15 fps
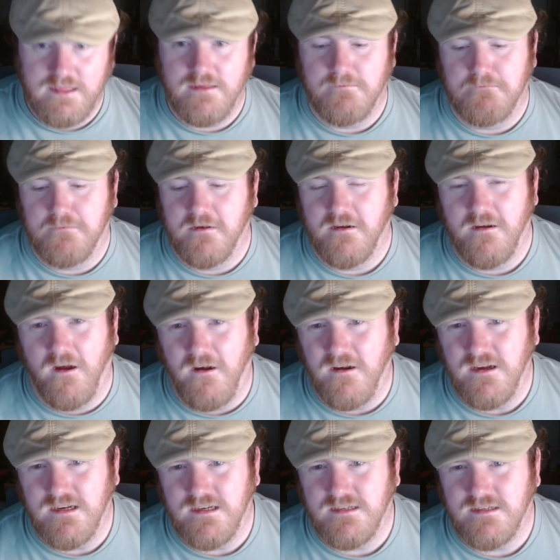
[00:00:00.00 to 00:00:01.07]
the
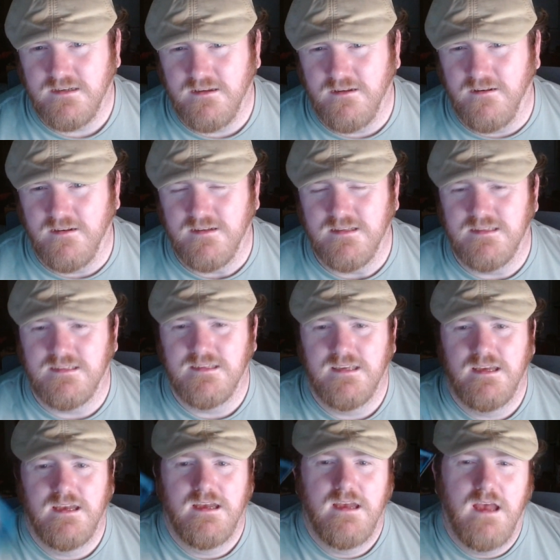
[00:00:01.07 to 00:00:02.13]
plot cards.
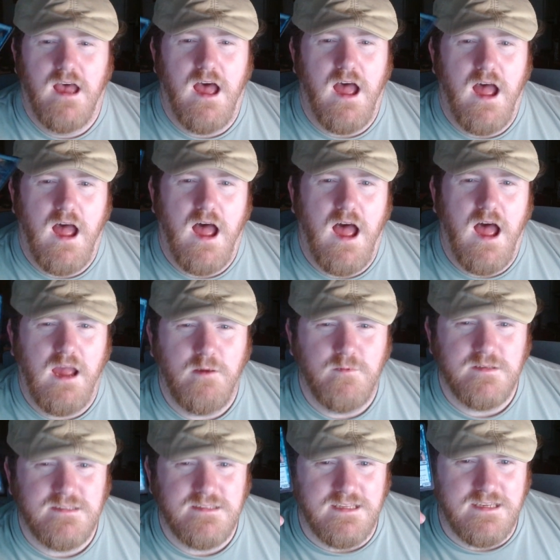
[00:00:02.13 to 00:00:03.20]
I
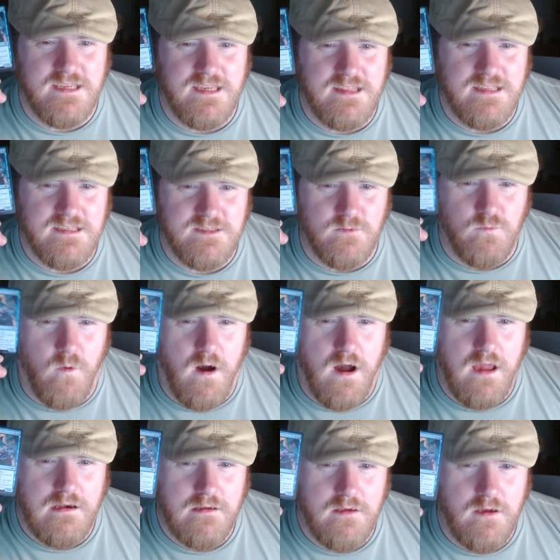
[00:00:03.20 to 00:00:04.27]
was thinking this a
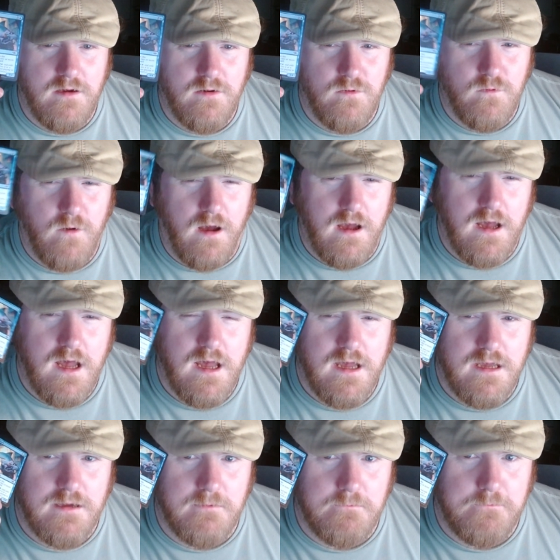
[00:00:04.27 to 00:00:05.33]
while
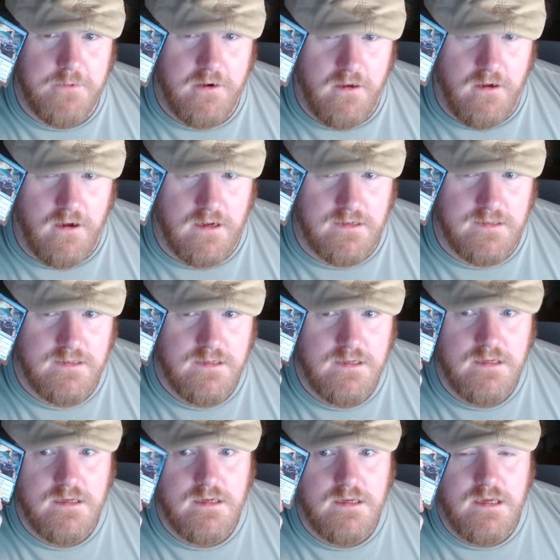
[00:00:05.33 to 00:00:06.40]
ago. Plot.
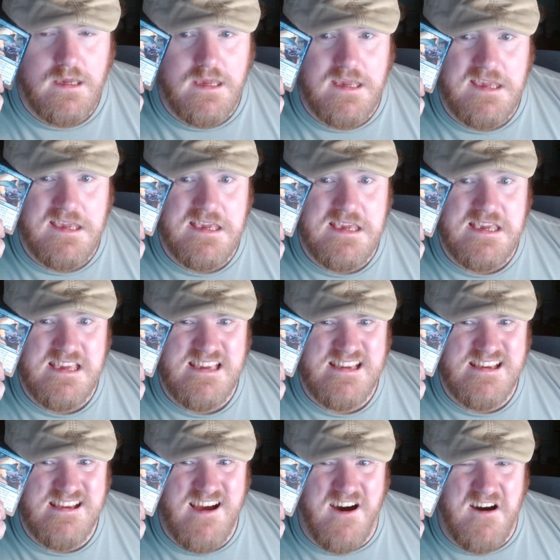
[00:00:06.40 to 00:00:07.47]

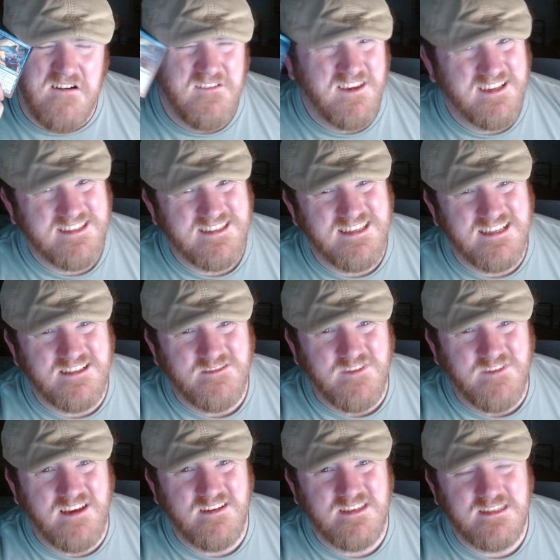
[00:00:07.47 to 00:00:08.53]
Obviously, it's
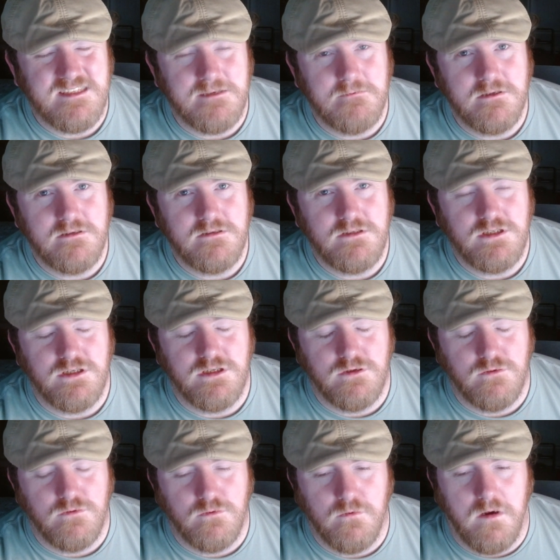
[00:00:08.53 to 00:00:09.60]
very similar
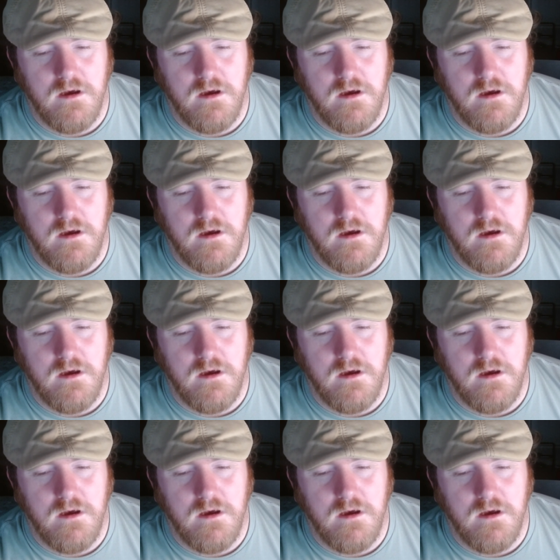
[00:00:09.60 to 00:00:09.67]
to